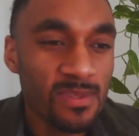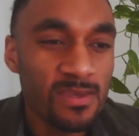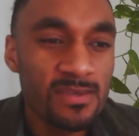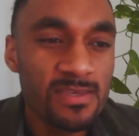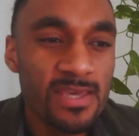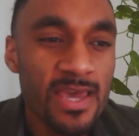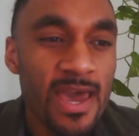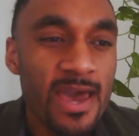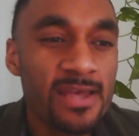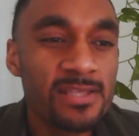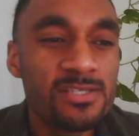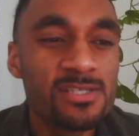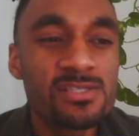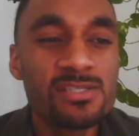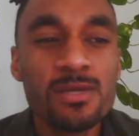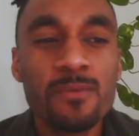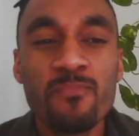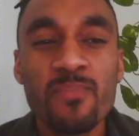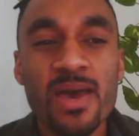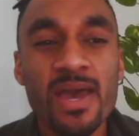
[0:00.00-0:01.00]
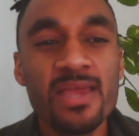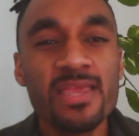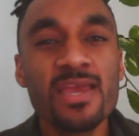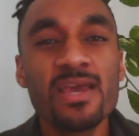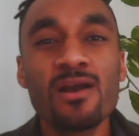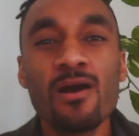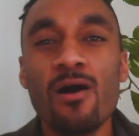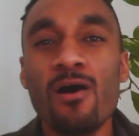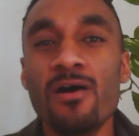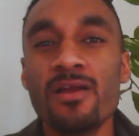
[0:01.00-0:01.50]
yeah, just
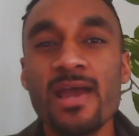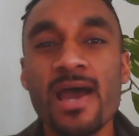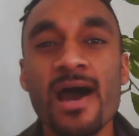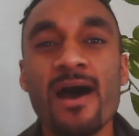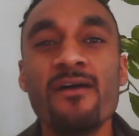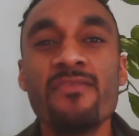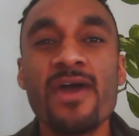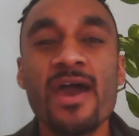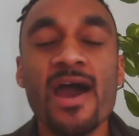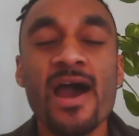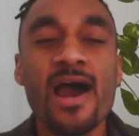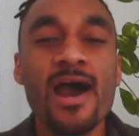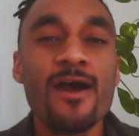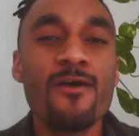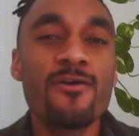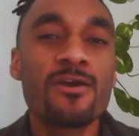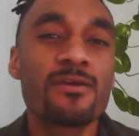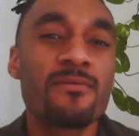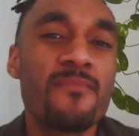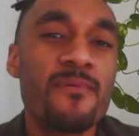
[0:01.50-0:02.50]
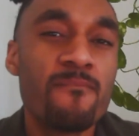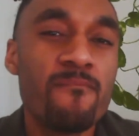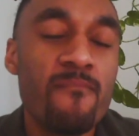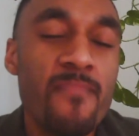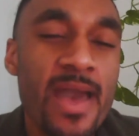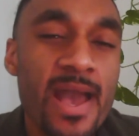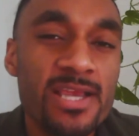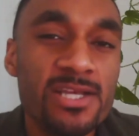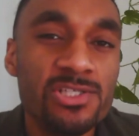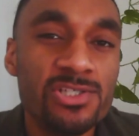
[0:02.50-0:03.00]
depending on how that hiring
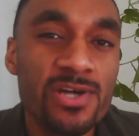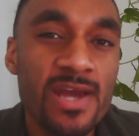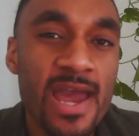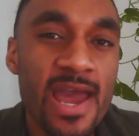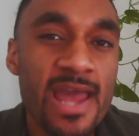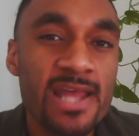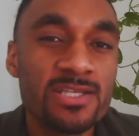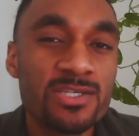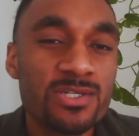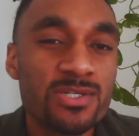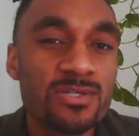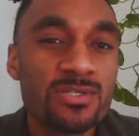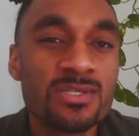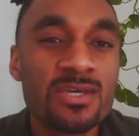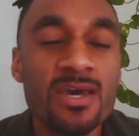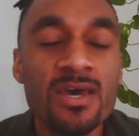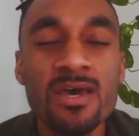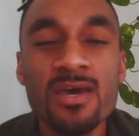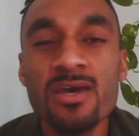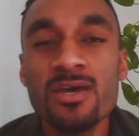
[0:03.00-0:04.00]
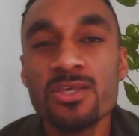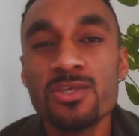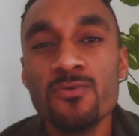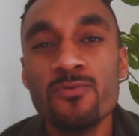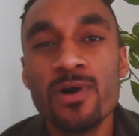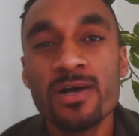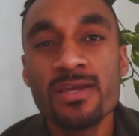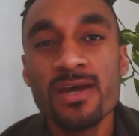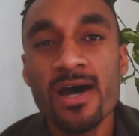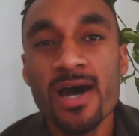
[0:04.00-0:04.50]
manager answers,
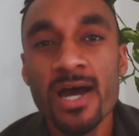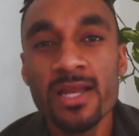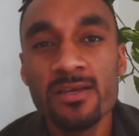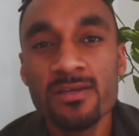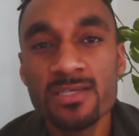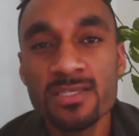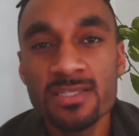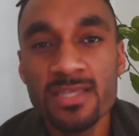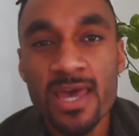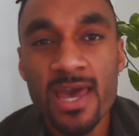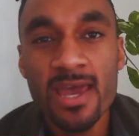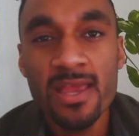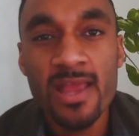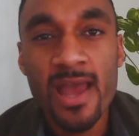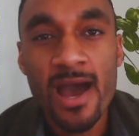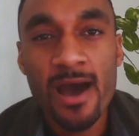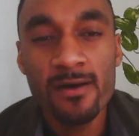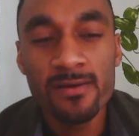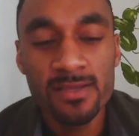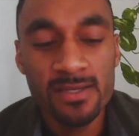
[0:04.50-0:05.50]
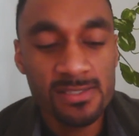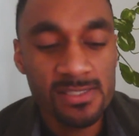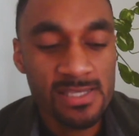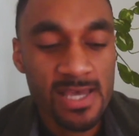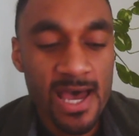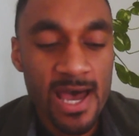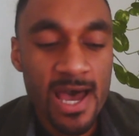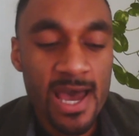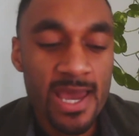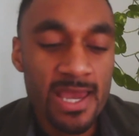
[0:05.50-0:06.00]
you want to understand how
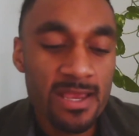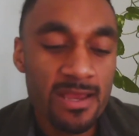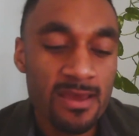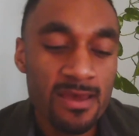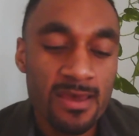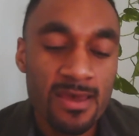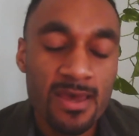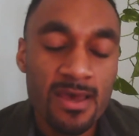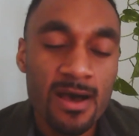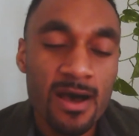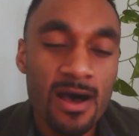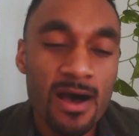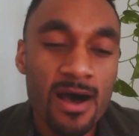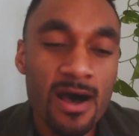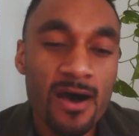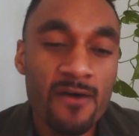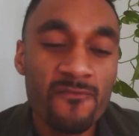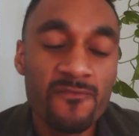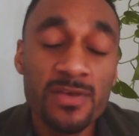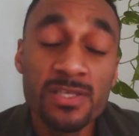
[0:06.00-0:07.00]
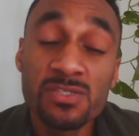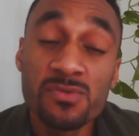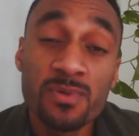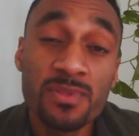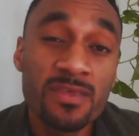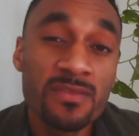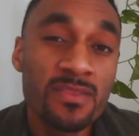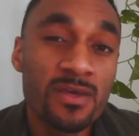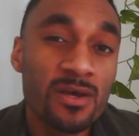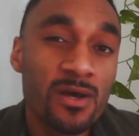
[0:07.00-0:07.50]
design fits
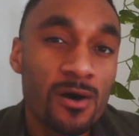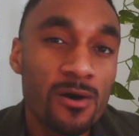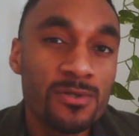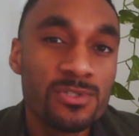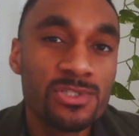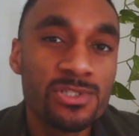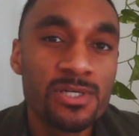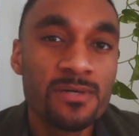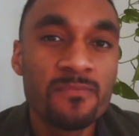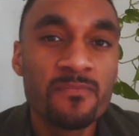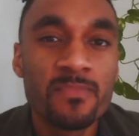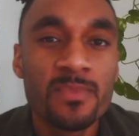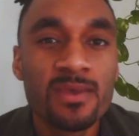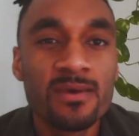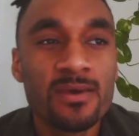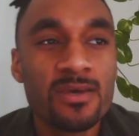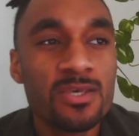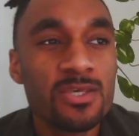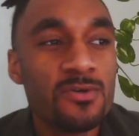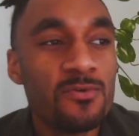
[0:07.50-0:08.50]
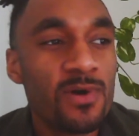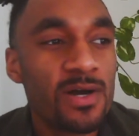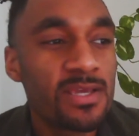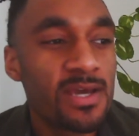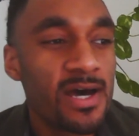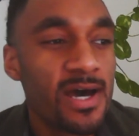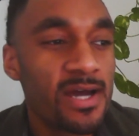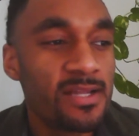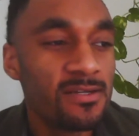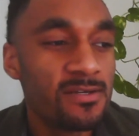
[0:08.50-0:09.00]
within the culture. You want
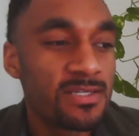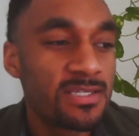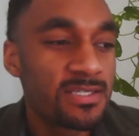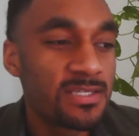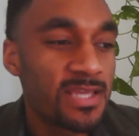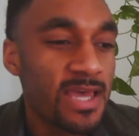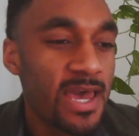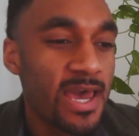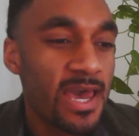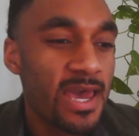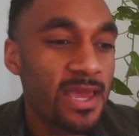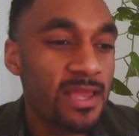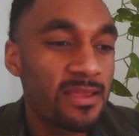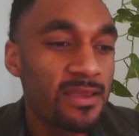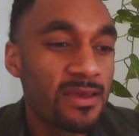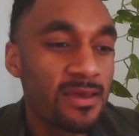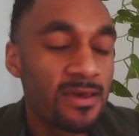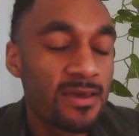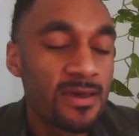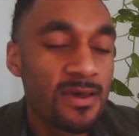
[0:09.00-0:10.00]
to understand